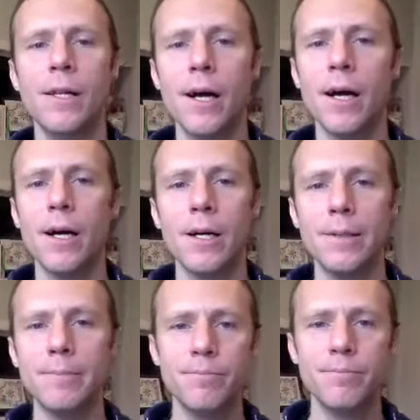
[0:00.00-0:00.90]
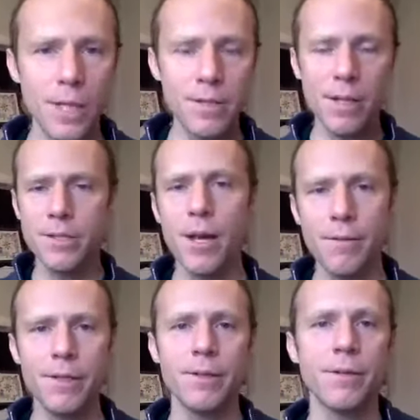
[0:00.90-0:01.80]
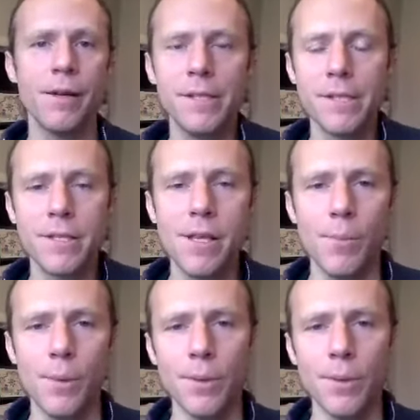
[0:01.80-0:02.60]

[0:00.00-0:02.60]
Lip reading: Let's dive into sleep.